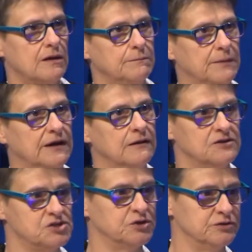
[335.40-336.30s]

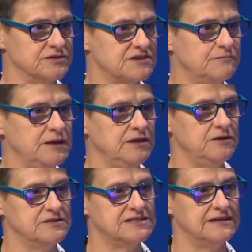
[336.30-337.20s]
biologicals have been
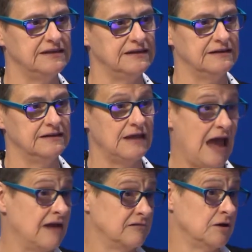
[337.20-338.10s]
used in
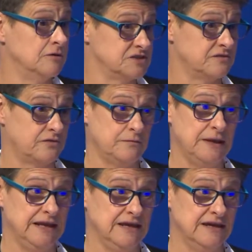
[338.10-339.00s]
agriculture for
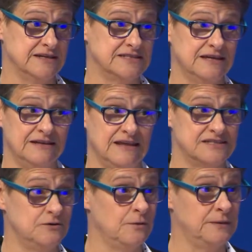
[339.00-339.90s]
many years, and there's
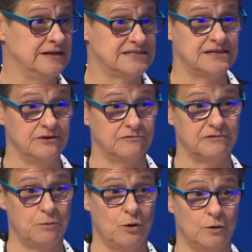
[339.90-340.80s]
not been a single
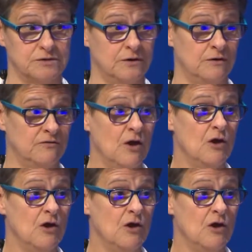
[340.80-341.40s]
report of